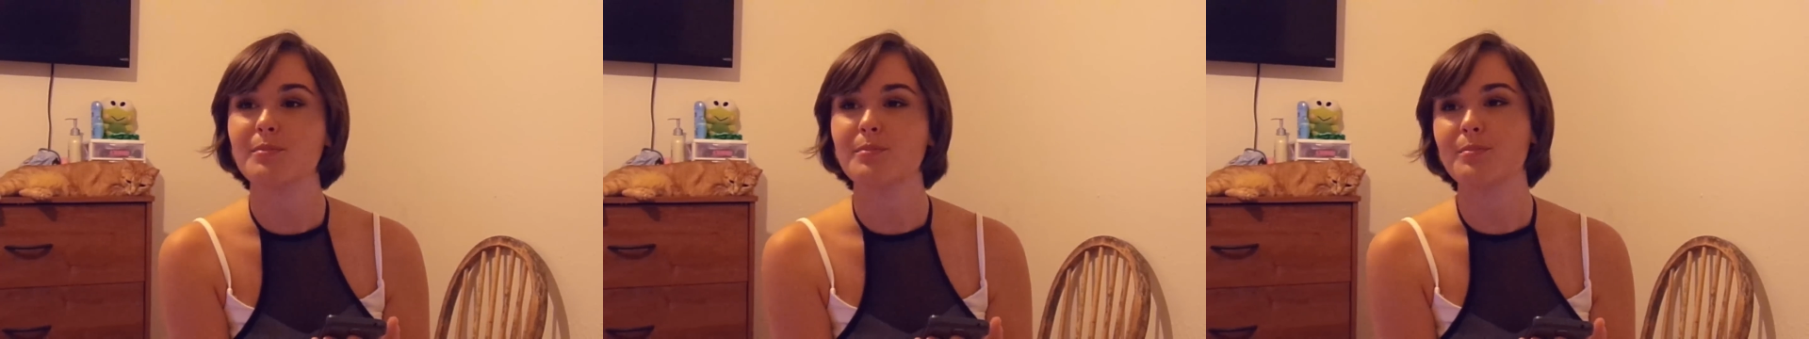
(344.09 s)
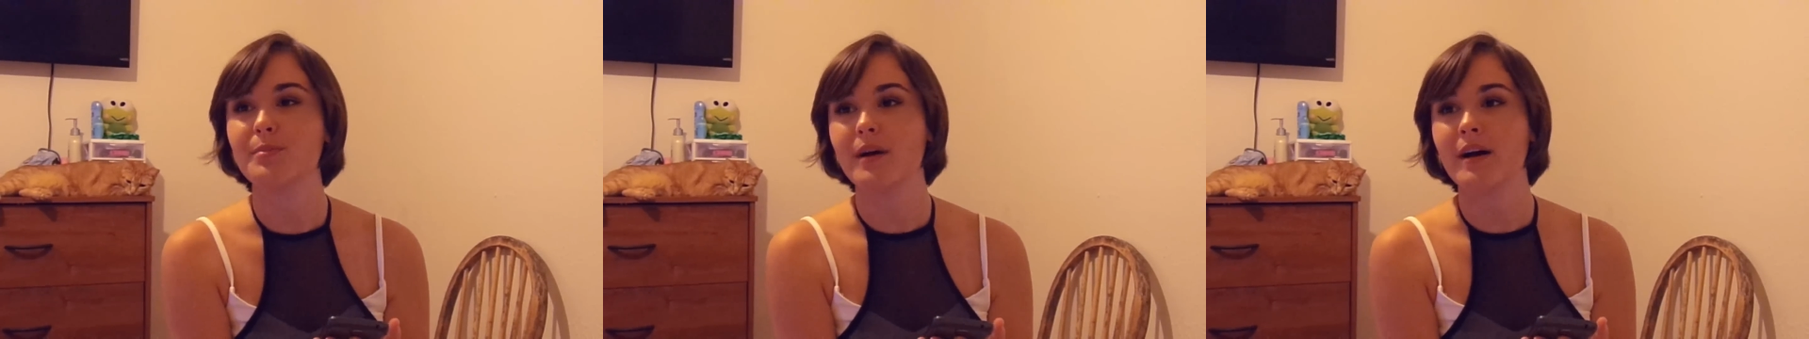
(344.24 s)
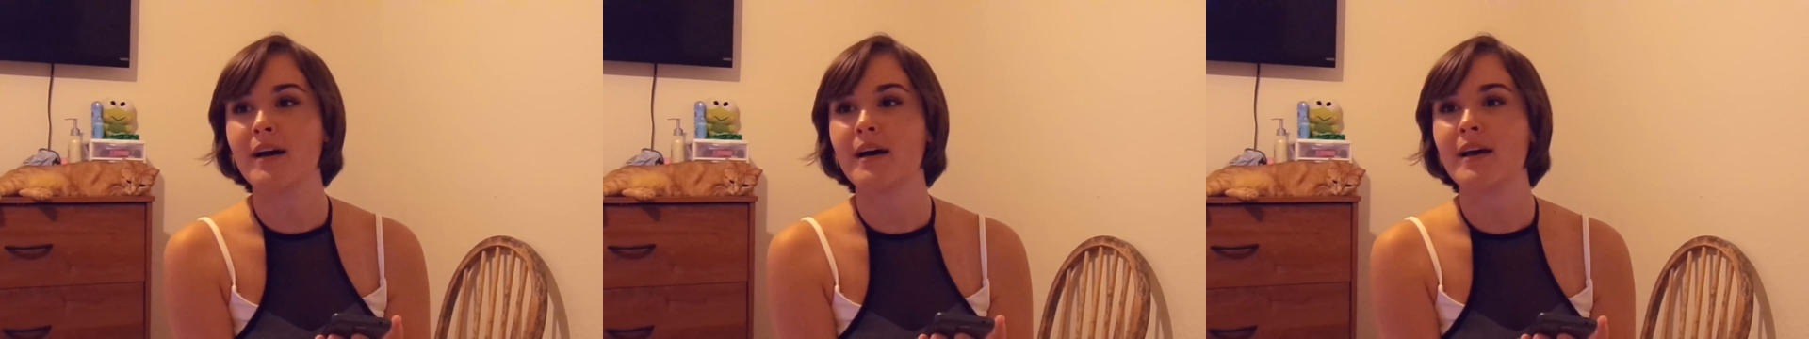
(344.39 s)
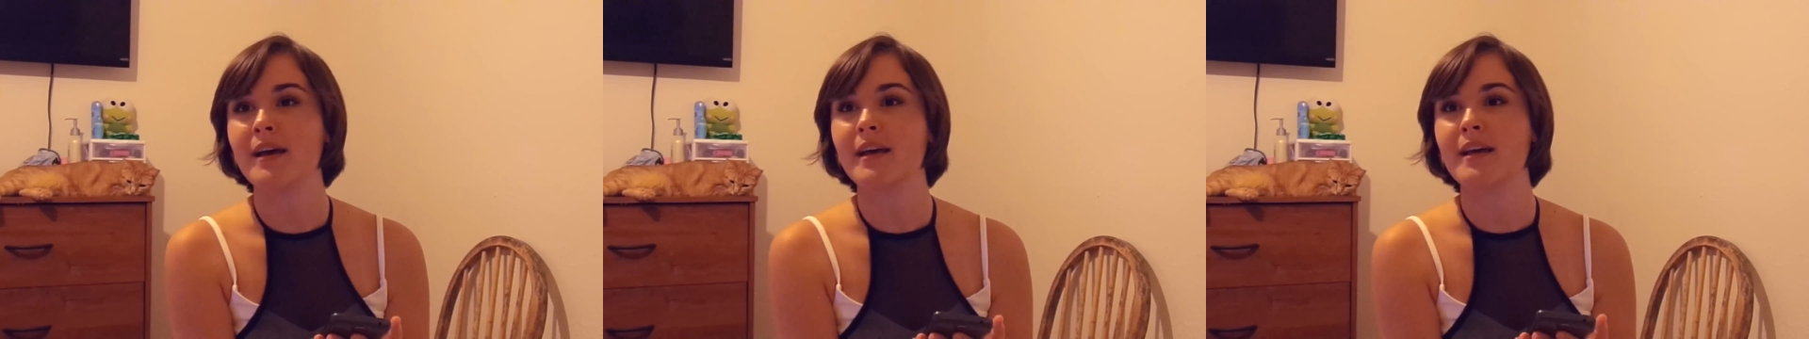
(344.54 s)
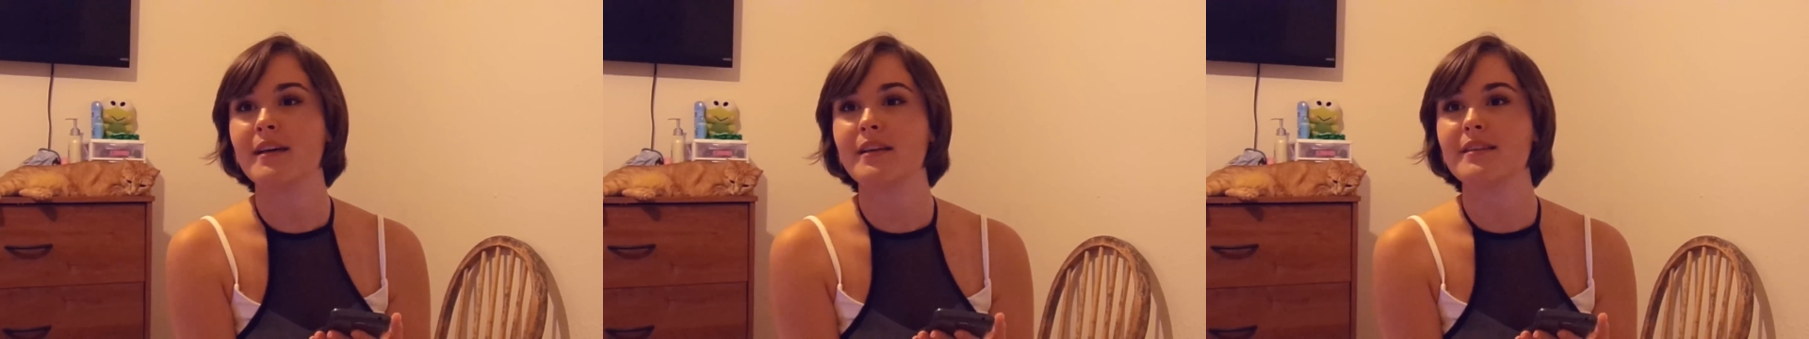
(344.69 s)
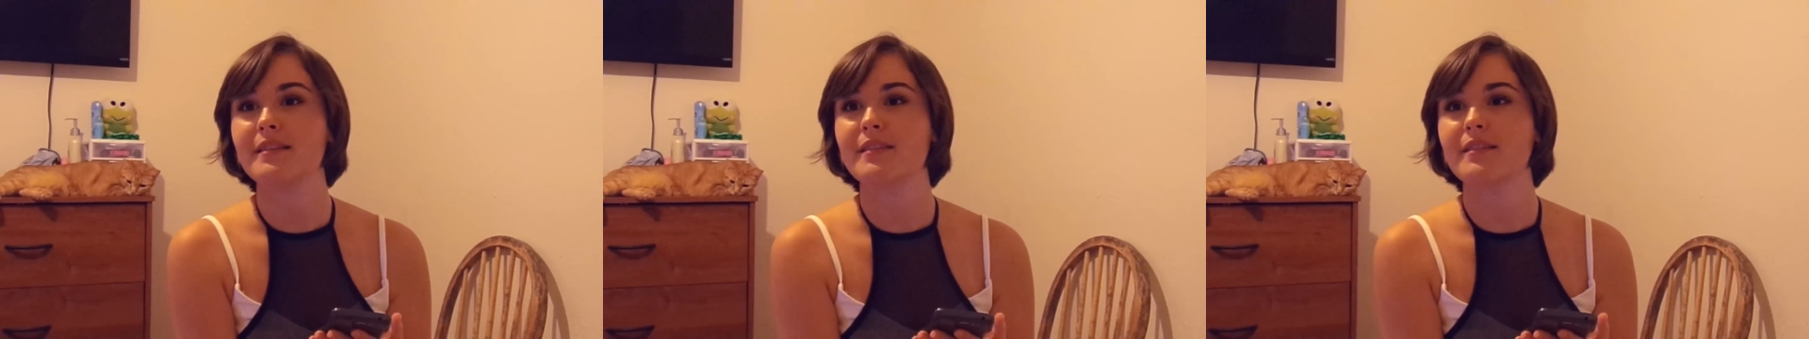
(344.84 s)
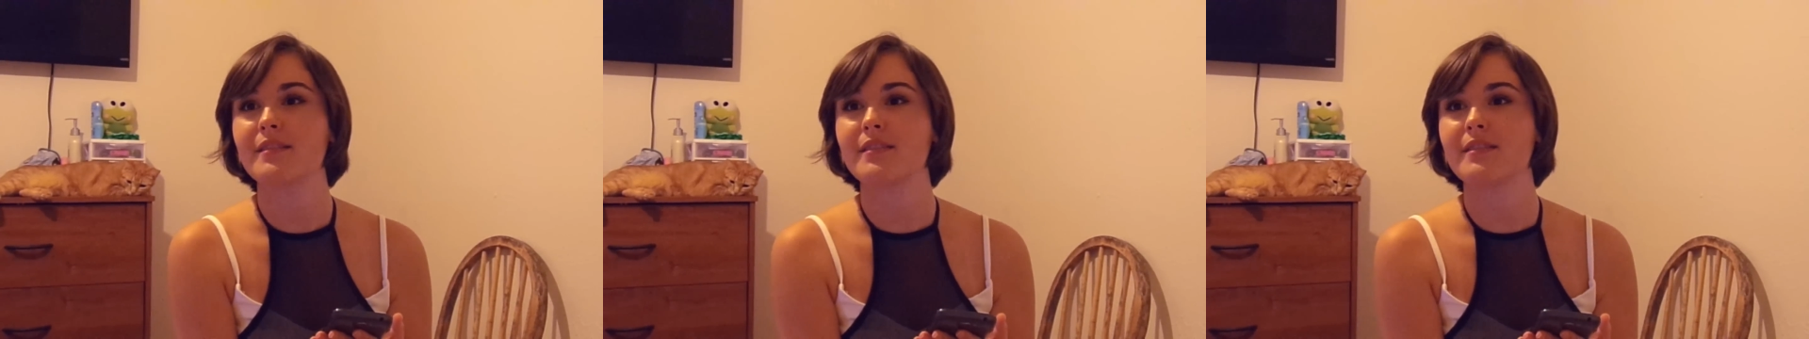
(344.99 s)
but
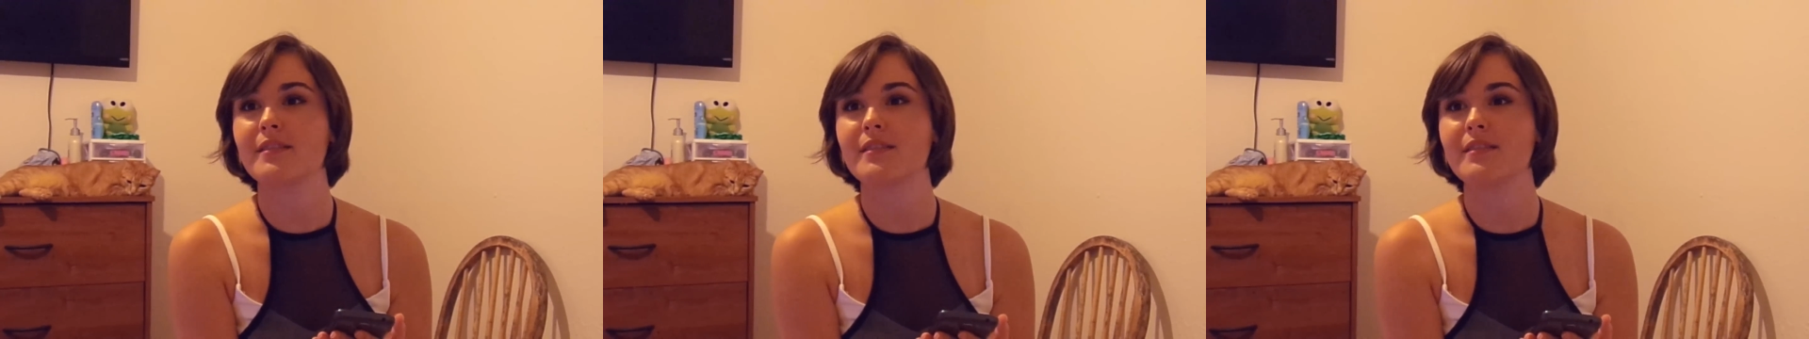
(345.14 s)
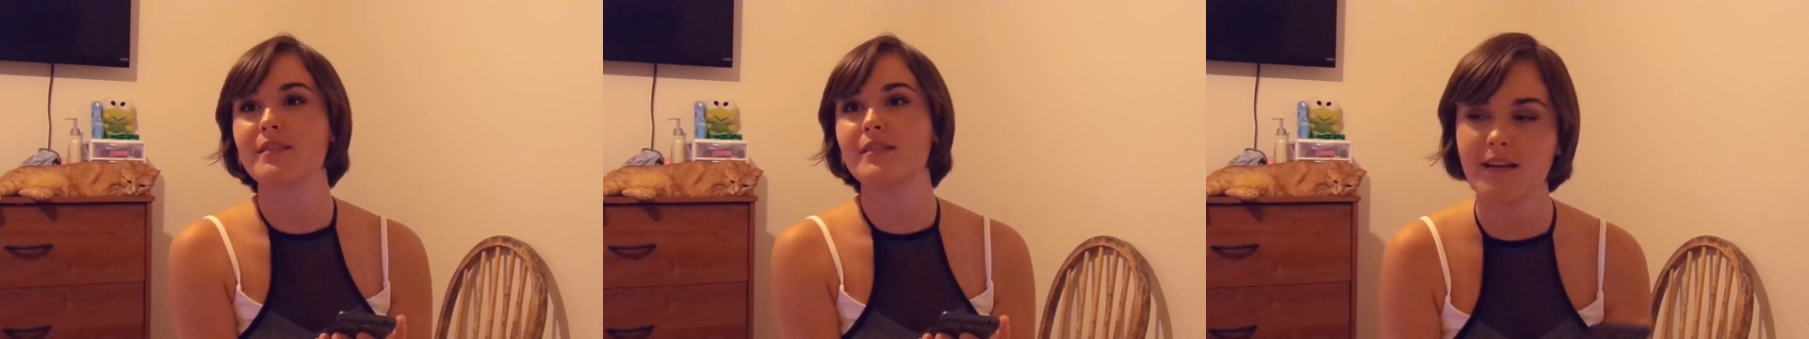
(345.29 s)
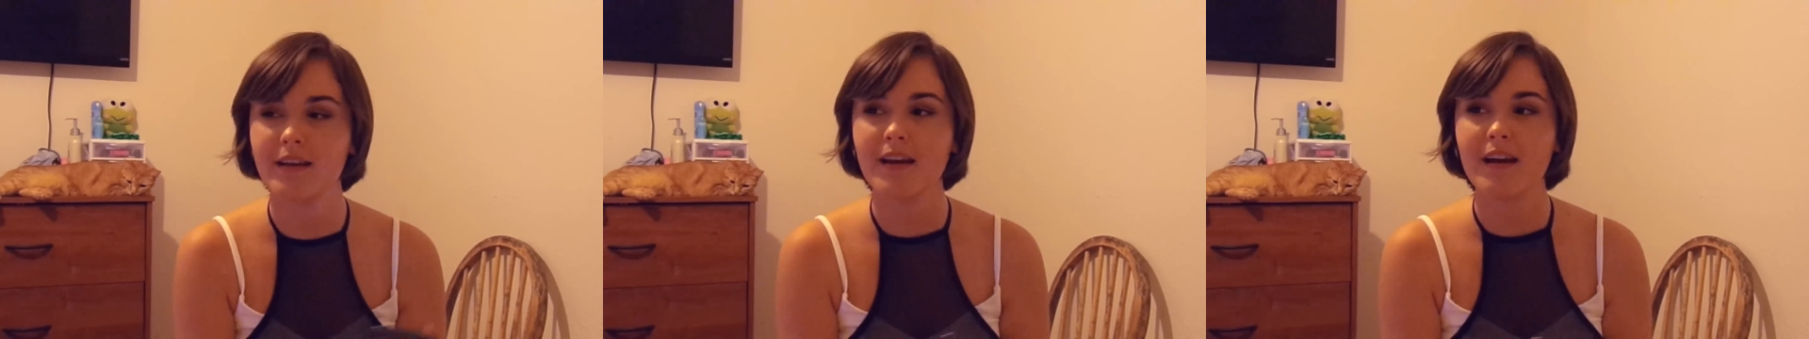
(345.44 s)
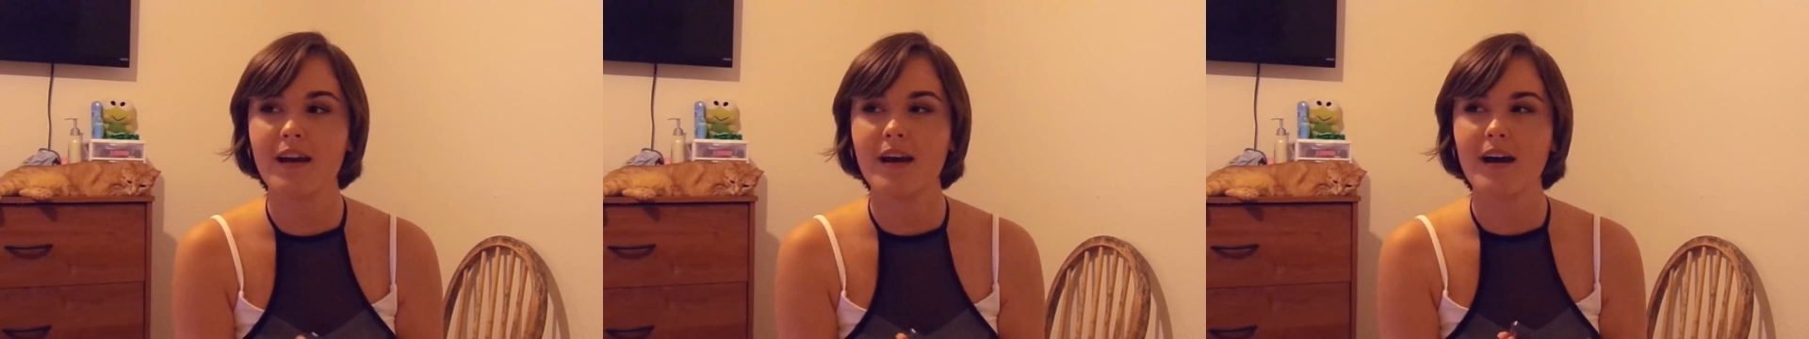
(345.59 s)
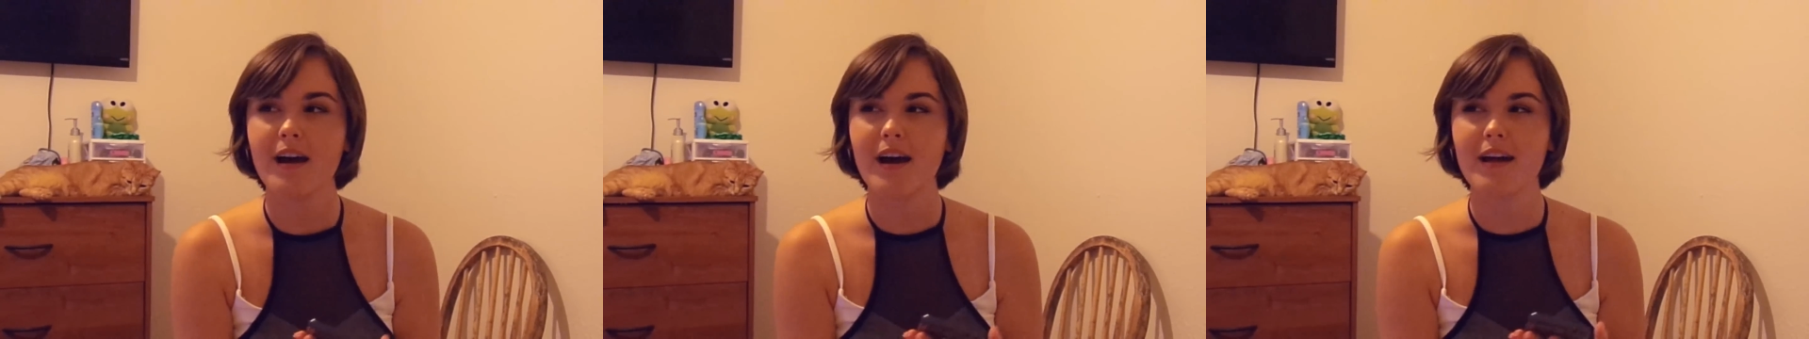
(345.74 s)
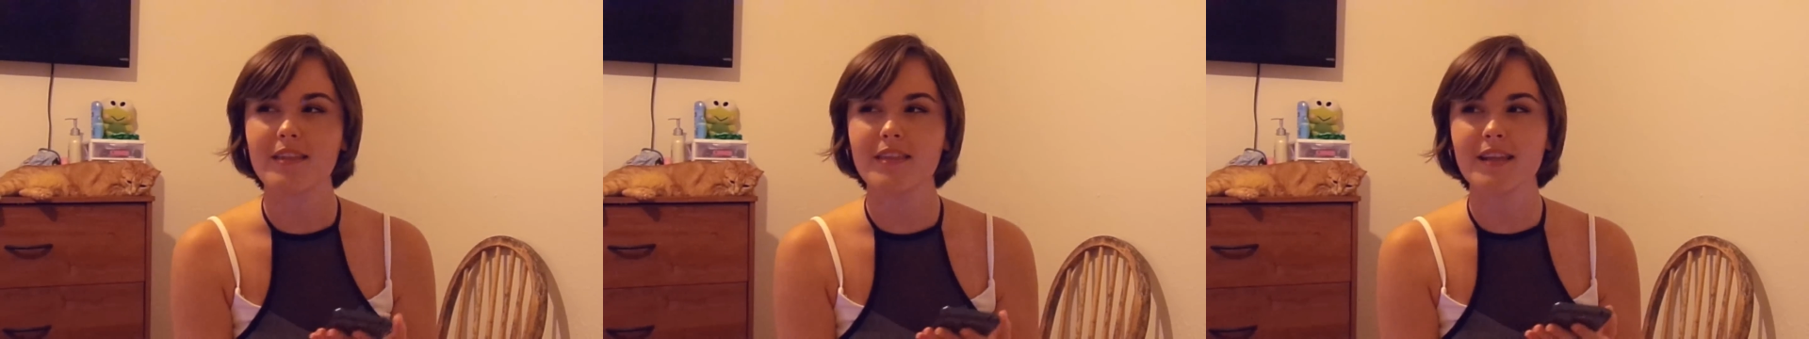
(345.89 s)
I